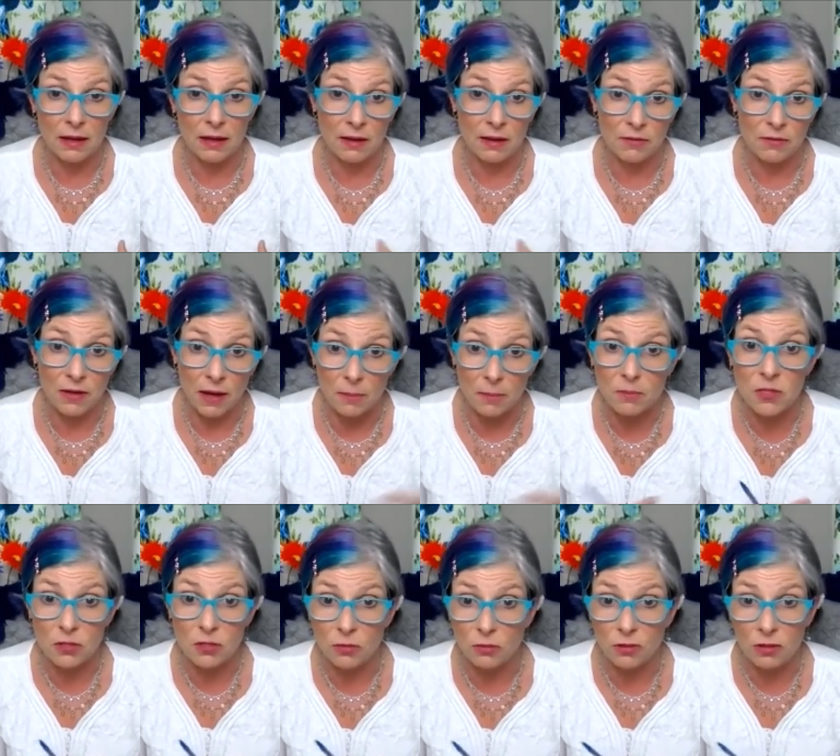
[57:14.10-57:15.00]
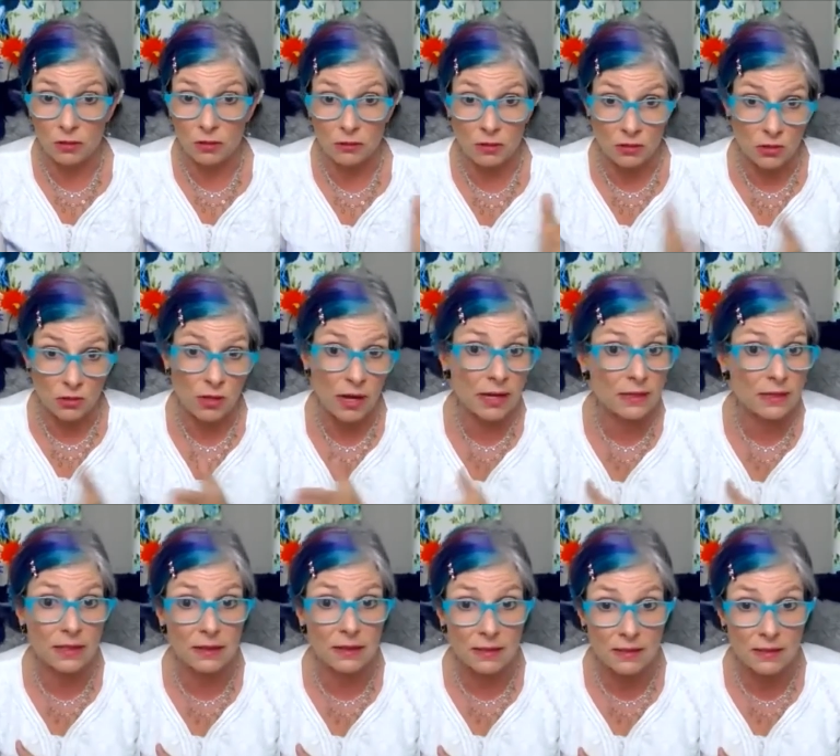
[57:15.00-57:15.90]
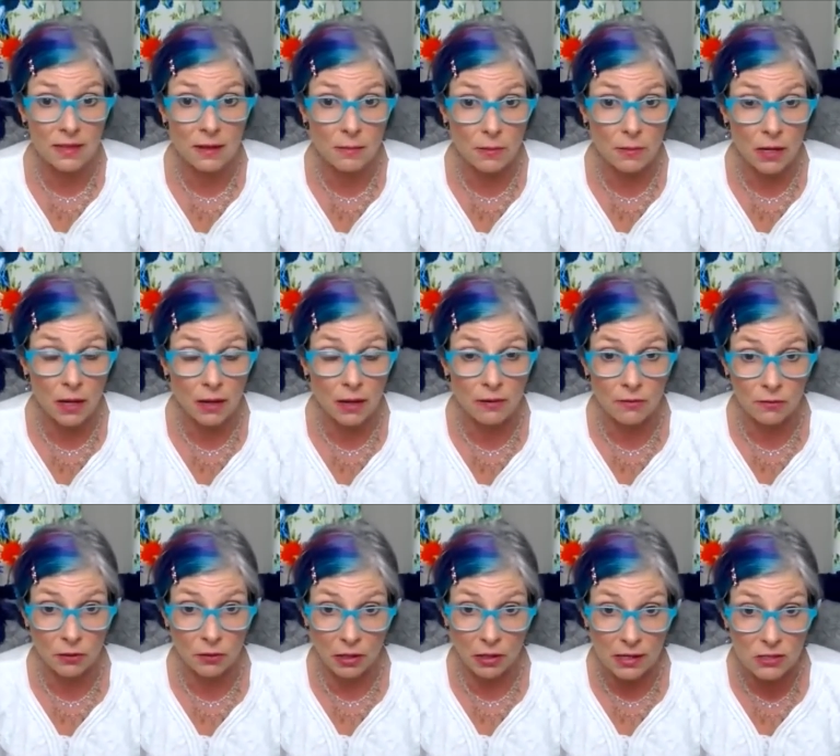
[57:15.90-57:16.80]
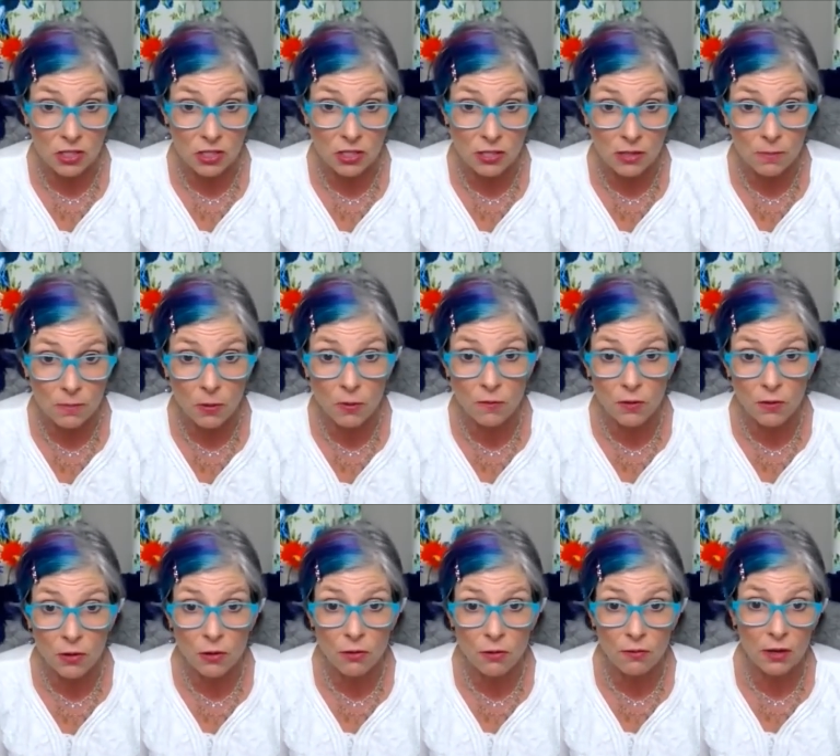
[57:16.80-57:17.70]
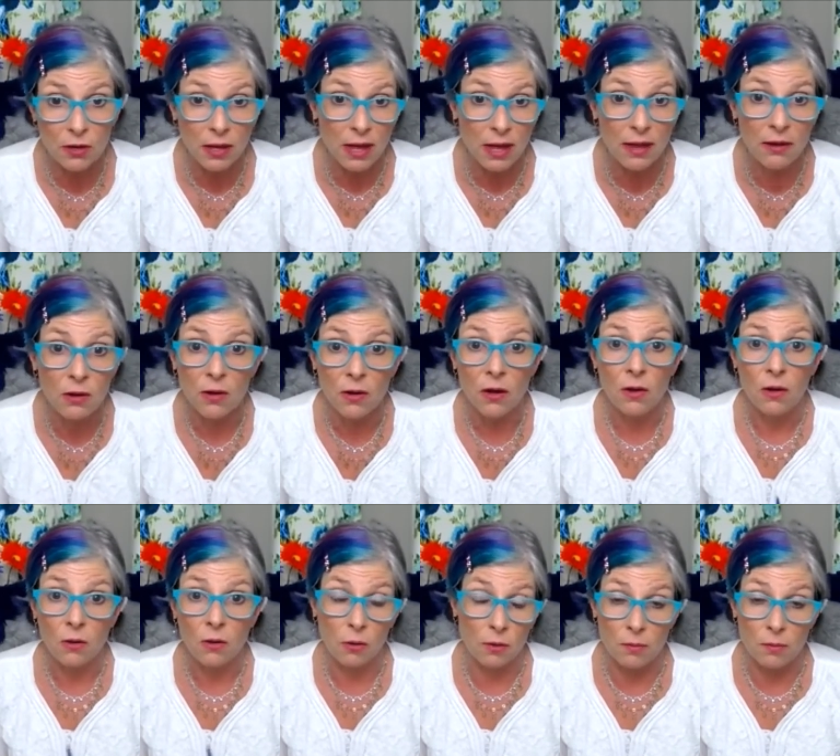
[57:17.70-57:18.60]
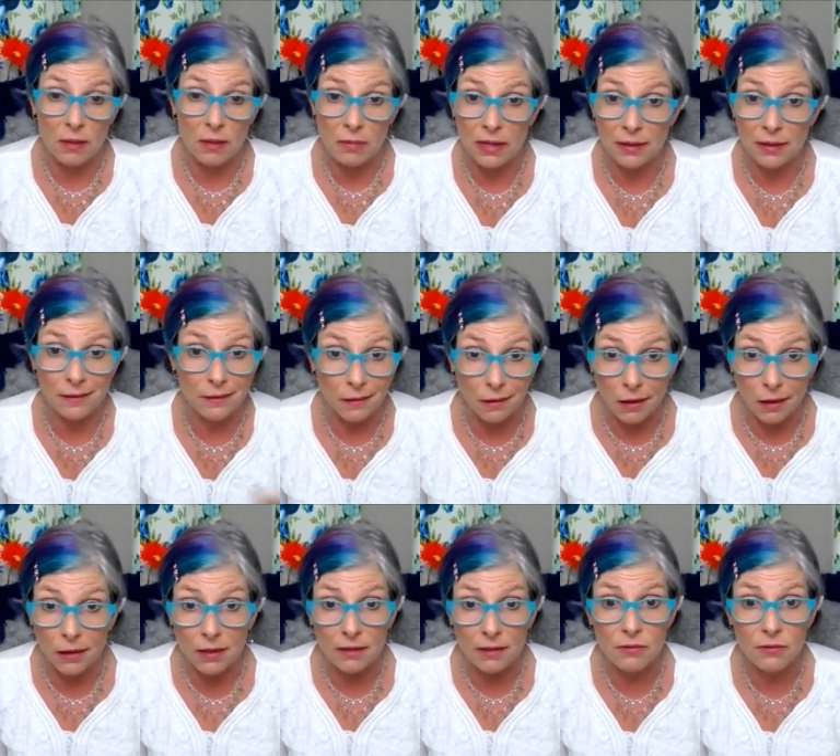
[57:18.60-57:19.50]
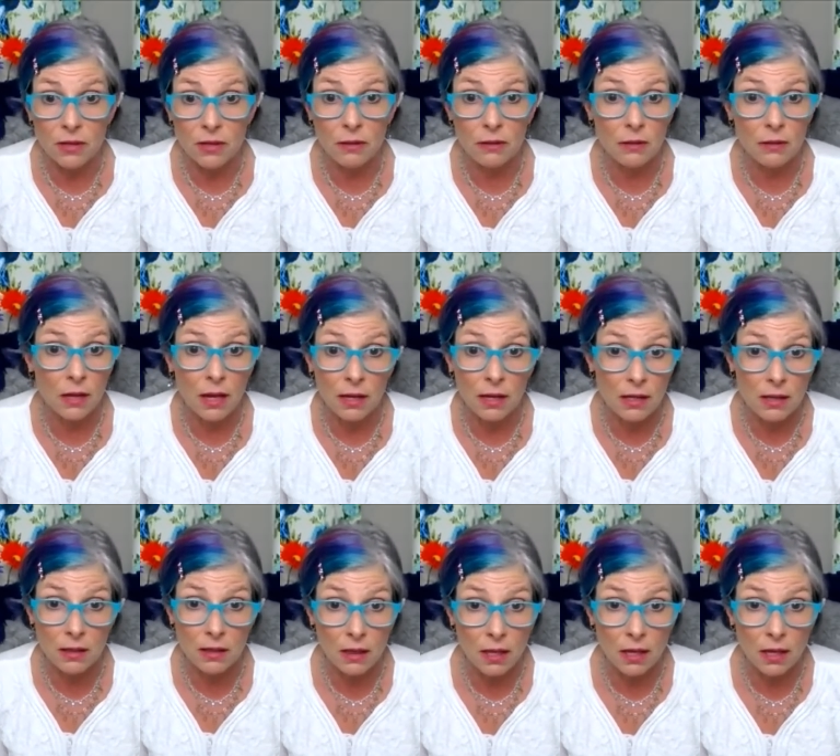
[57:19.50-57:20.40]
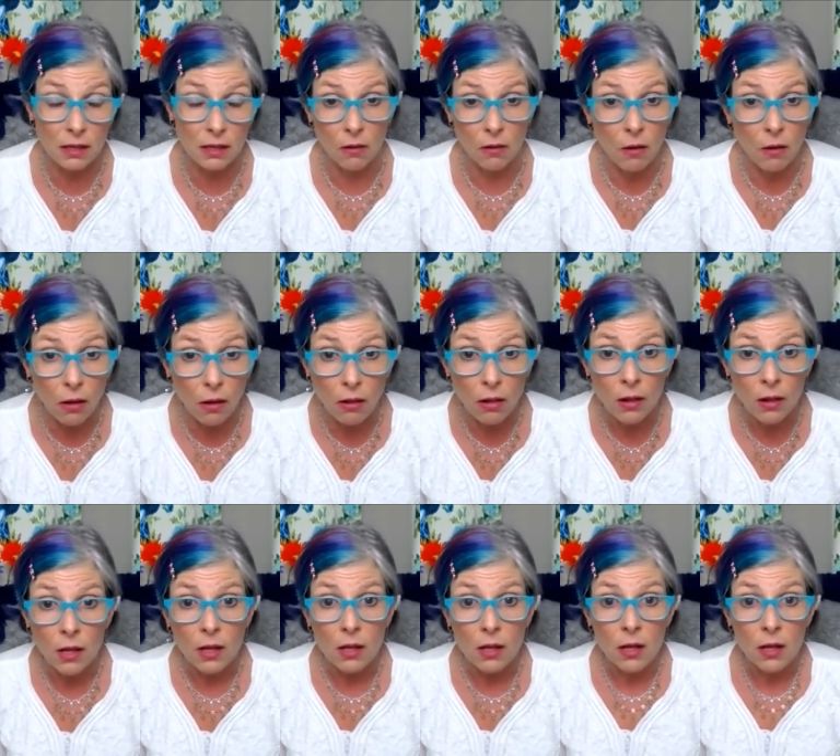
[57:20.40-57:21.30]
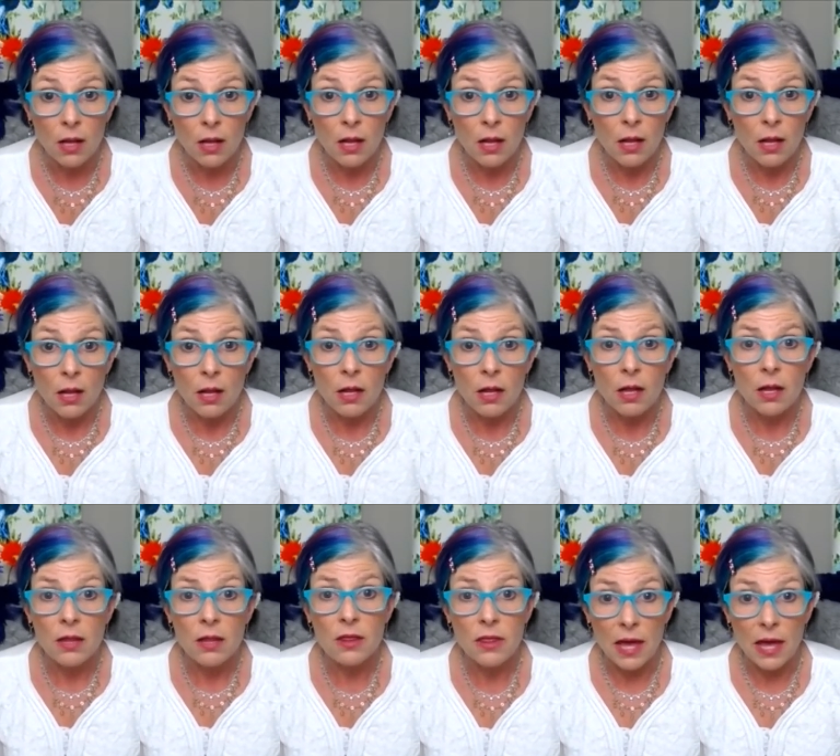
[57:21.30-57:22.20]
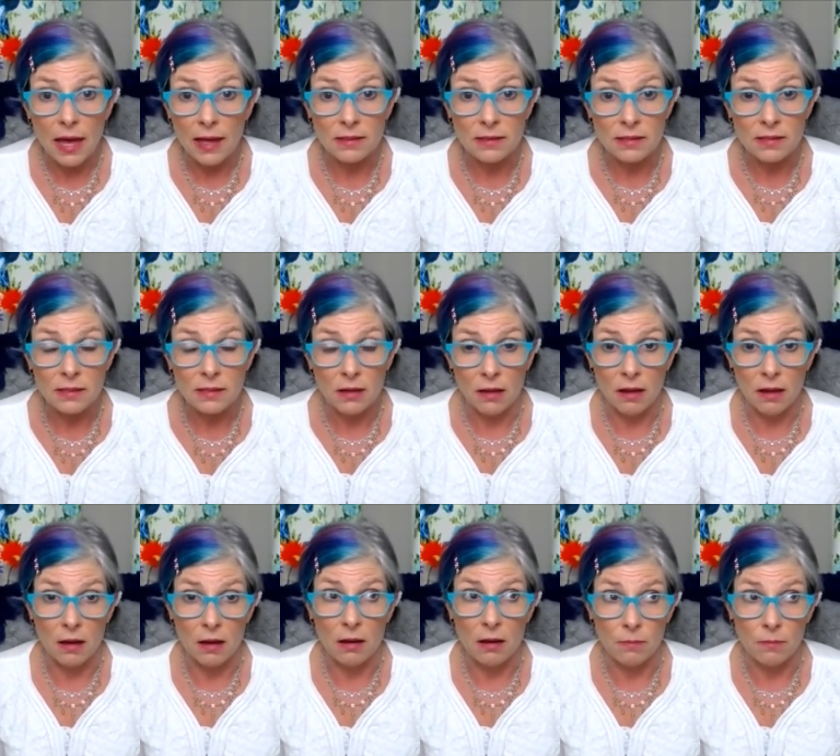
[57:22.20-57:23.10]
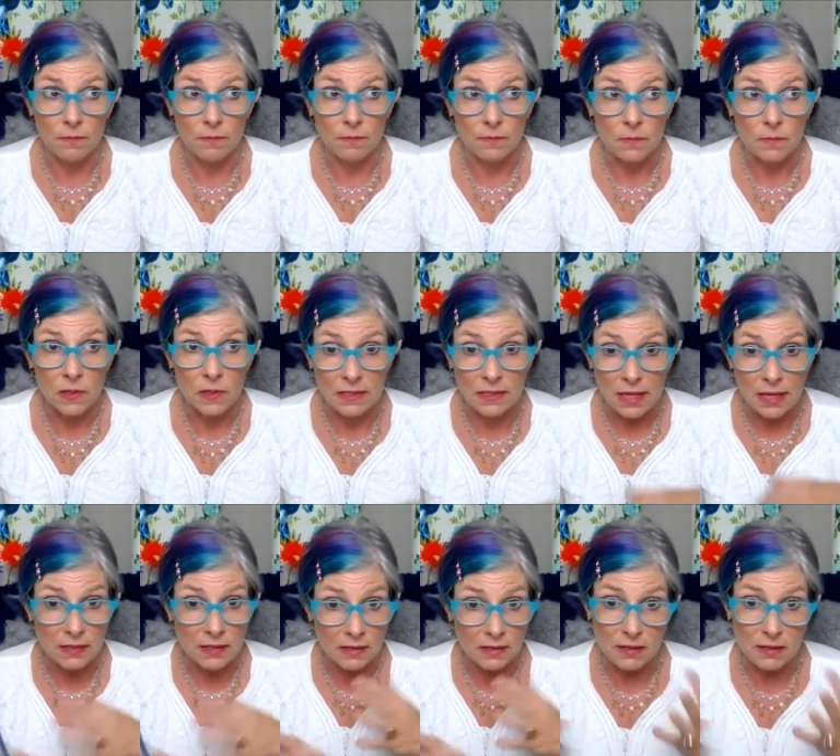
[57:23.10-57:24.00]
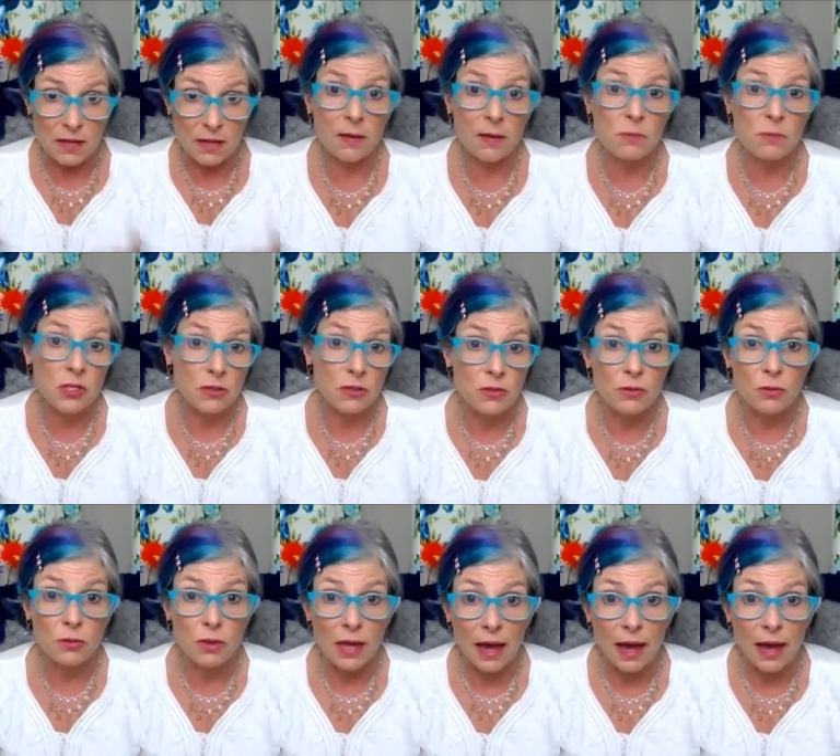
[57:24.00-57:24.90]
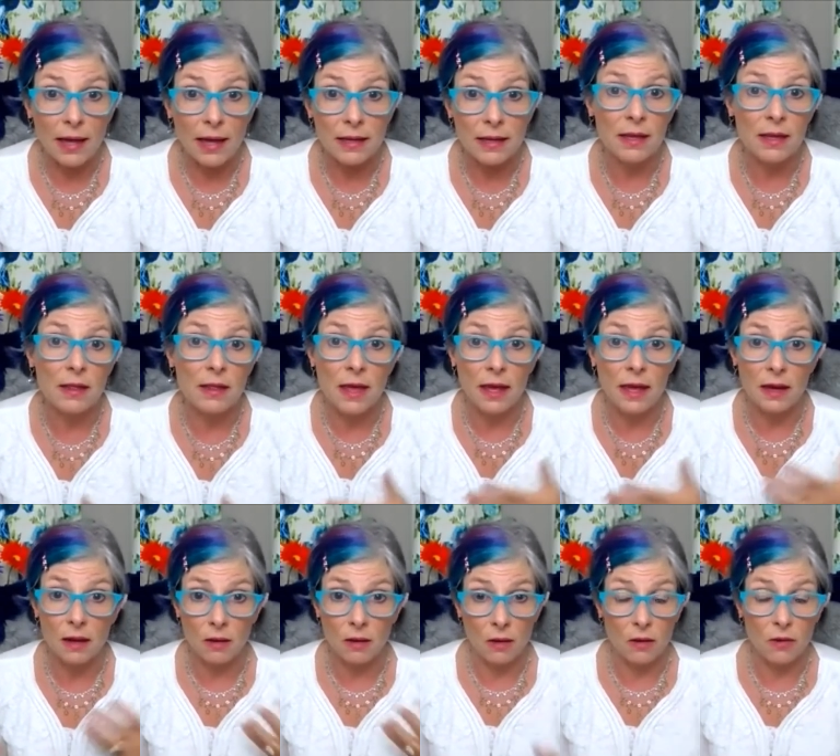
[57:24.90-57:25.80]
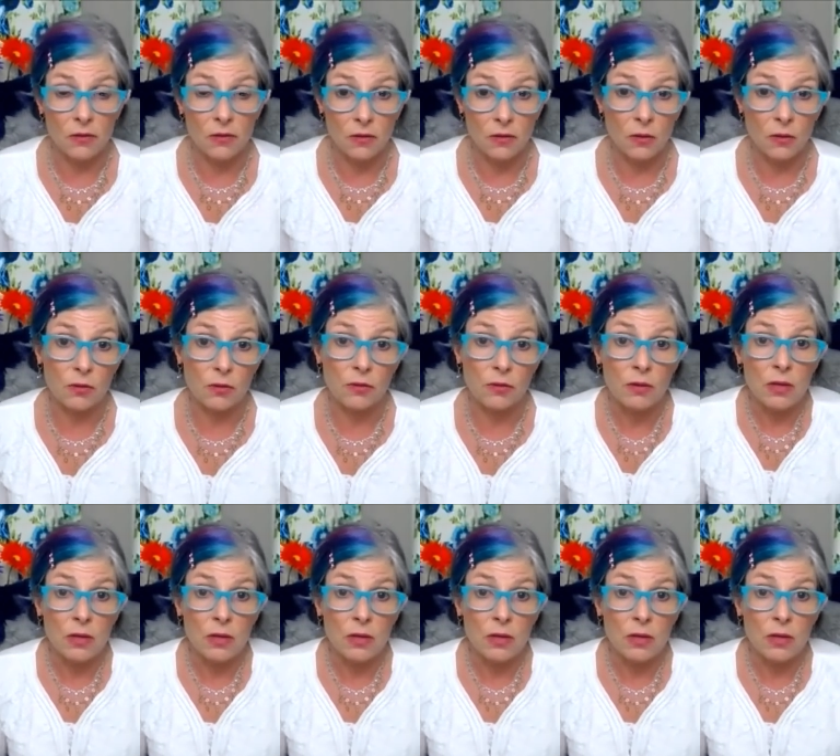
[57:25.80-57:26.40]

have kept you c- attracting the same kind of relationship over and over again, or maybe not even anything at all, that um, it takes the time to do that and then it also